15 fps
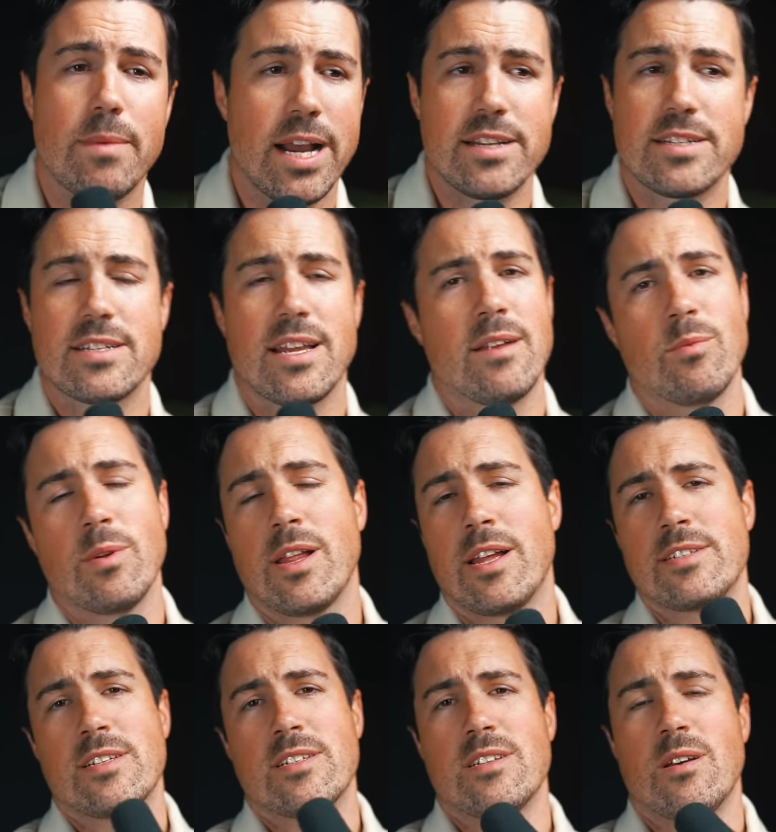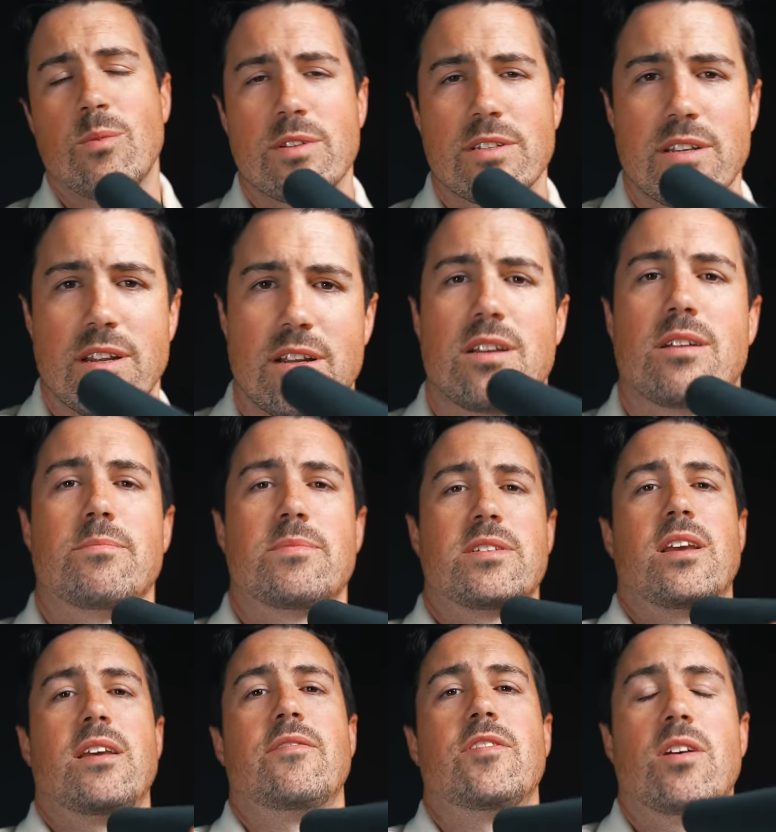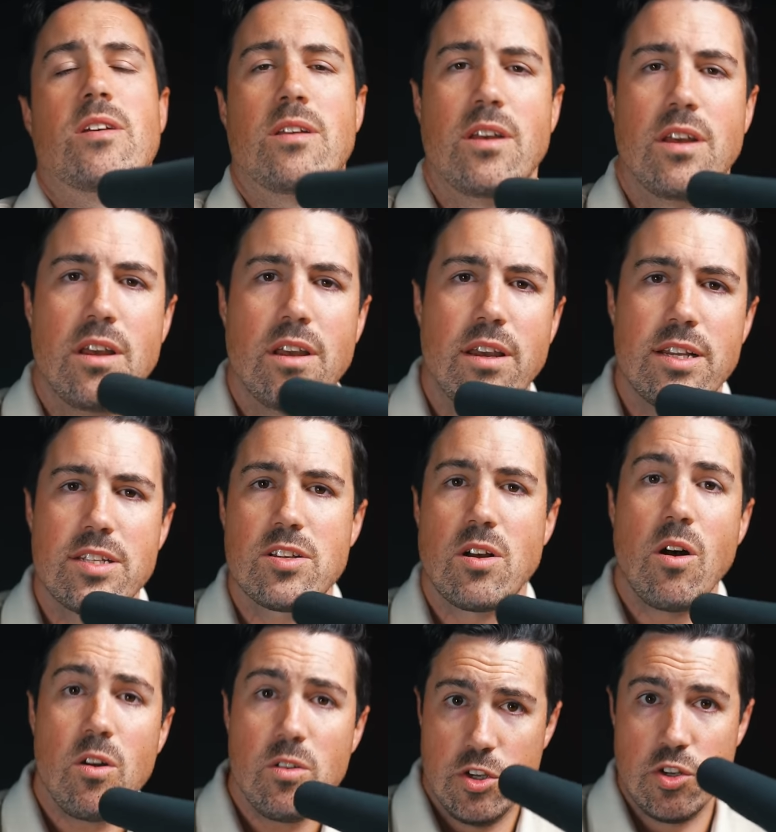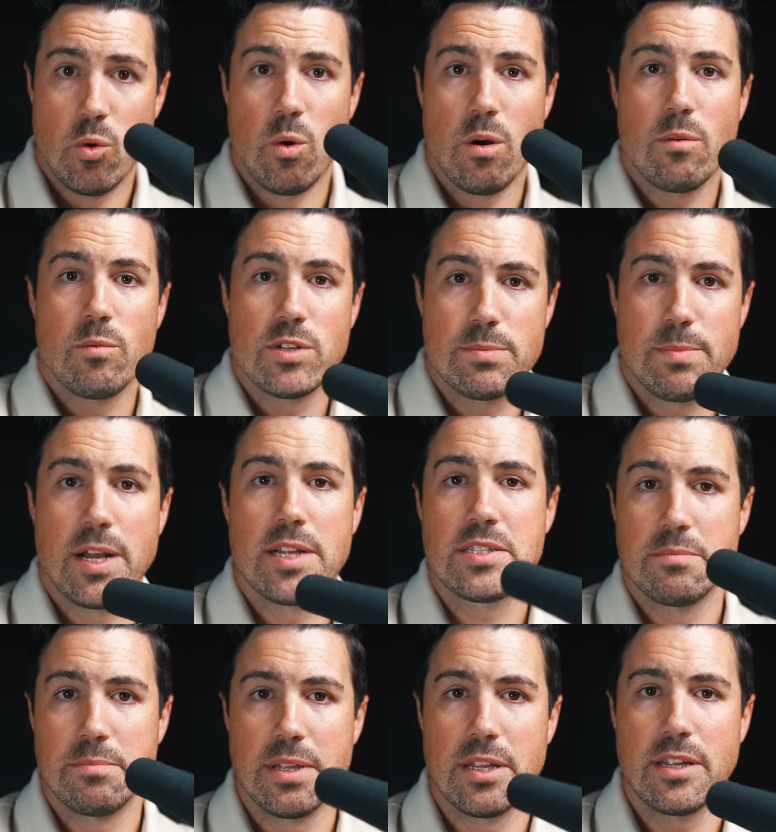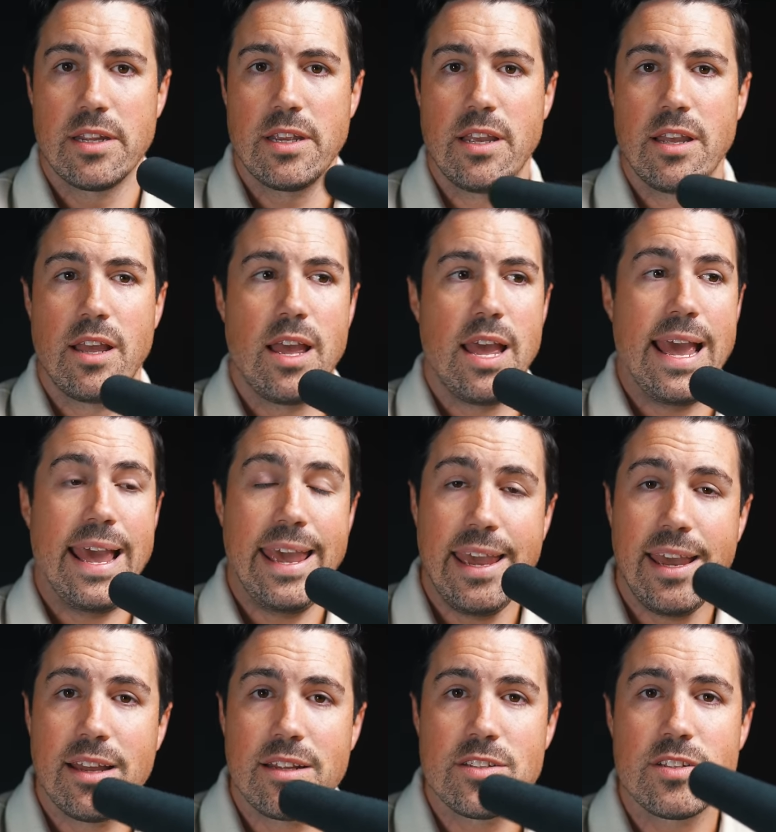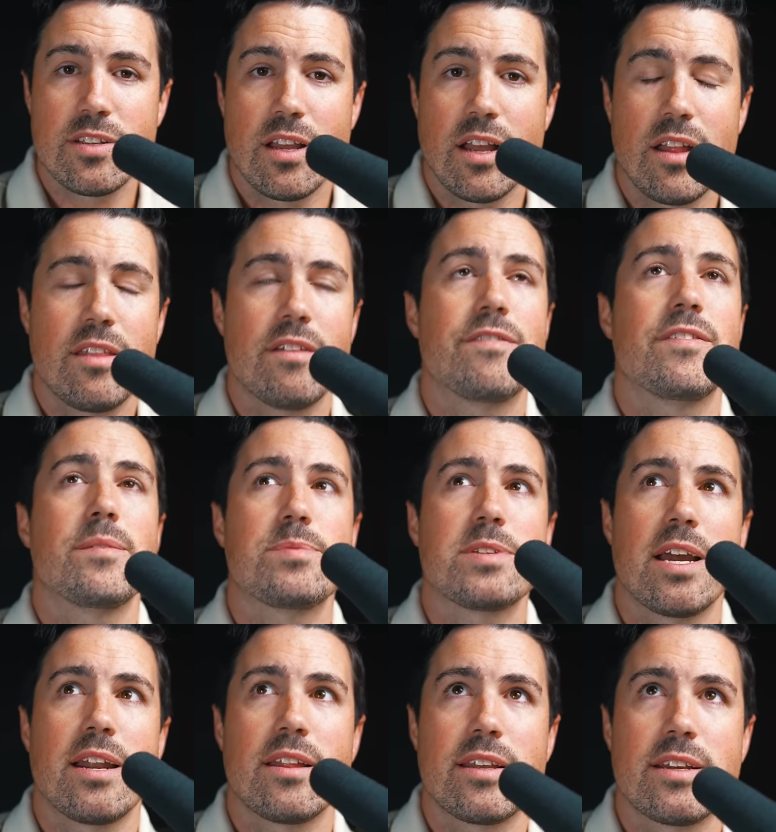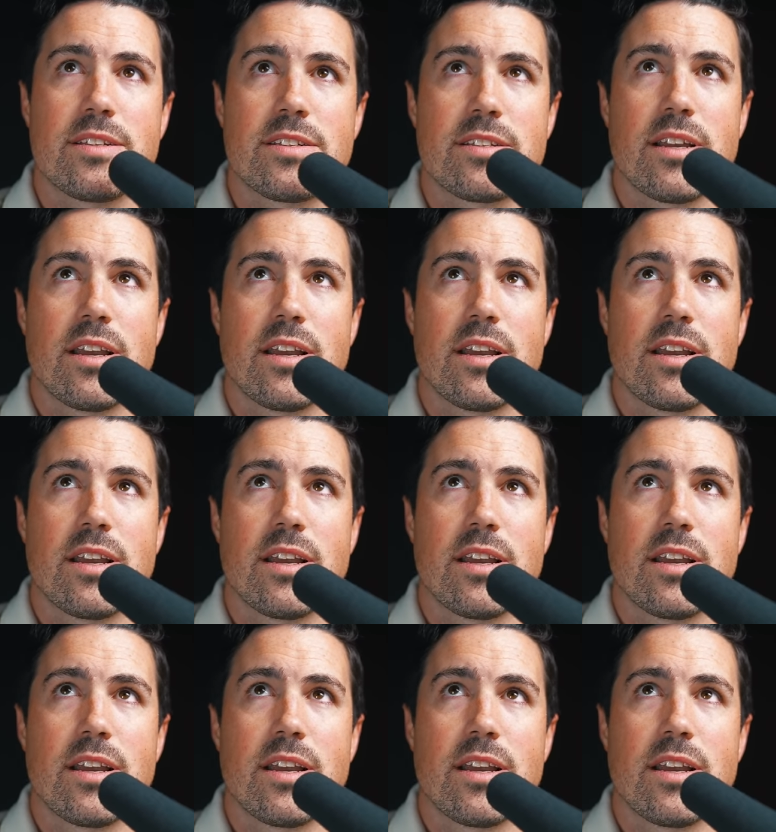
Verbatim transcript: mindset realizes no one's gonna come save you. It's all your responsibility. And the flip side of this